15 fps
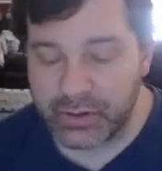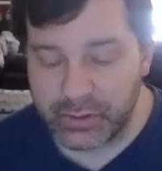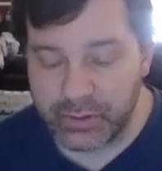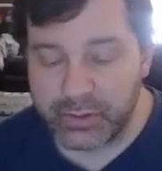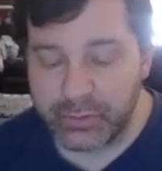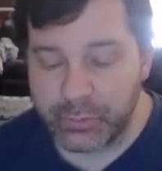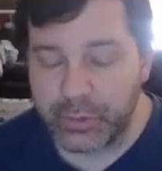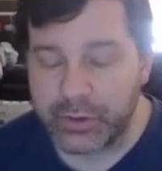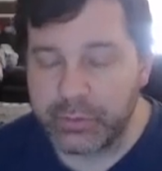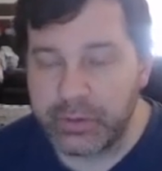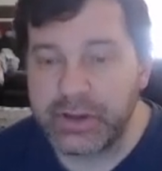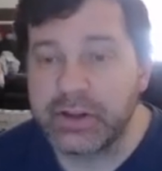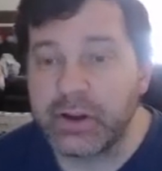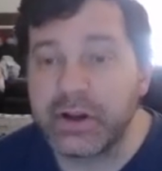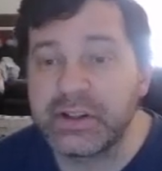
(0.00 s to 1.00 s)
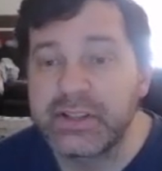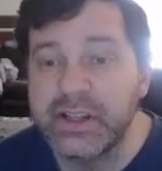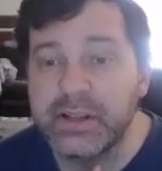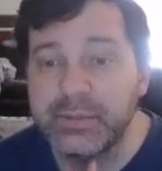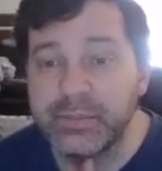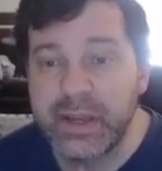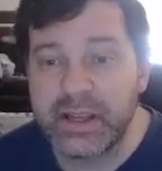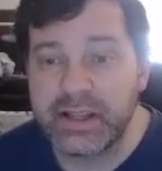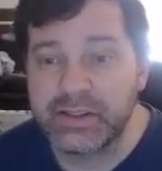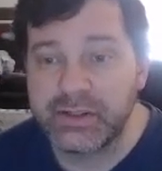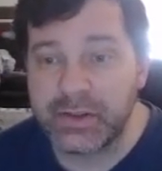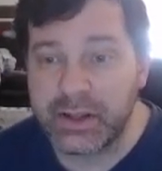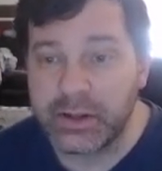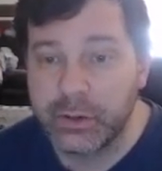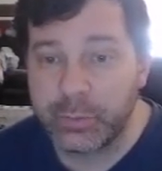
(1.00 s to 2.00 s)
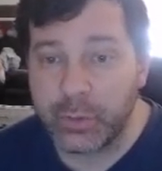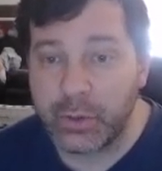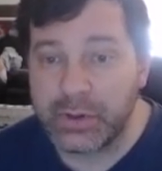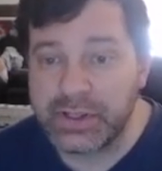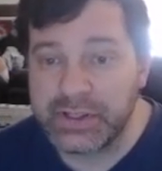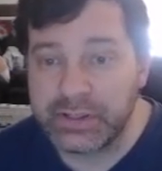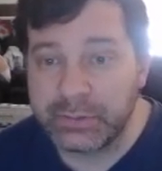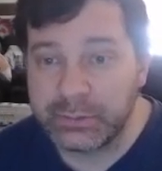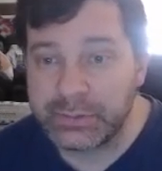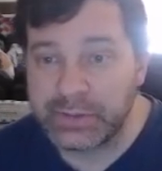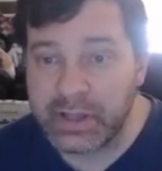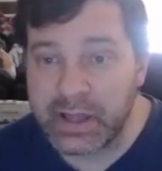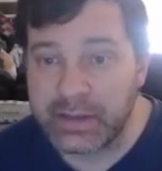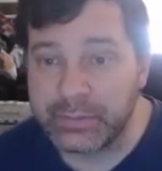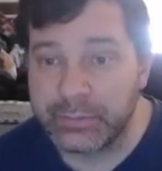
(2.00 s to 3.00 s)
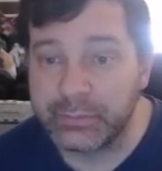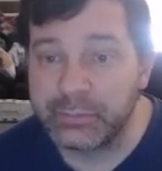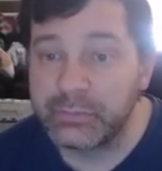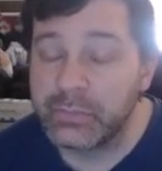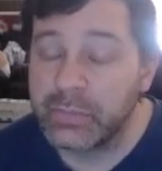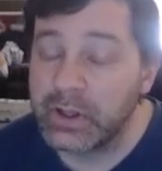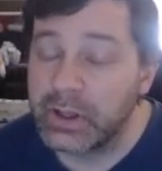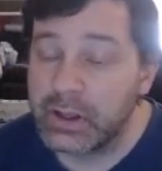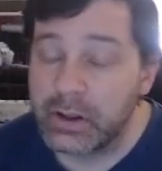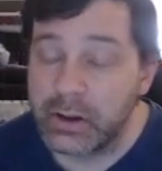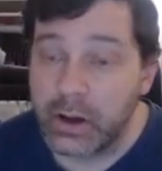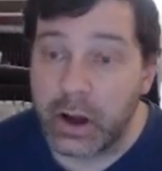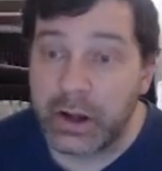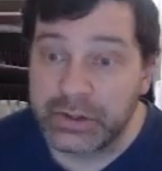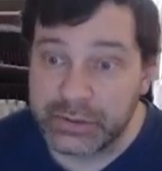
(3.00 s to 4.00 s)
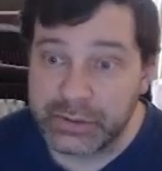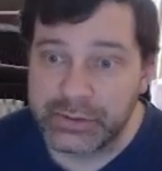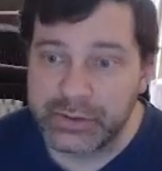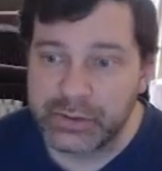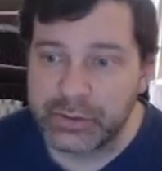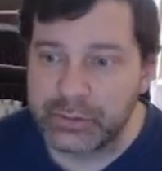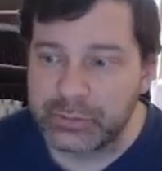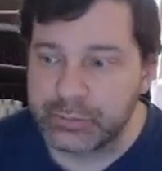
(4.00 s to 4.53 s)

you're running cards that make it so that your opponents lose life on your turn.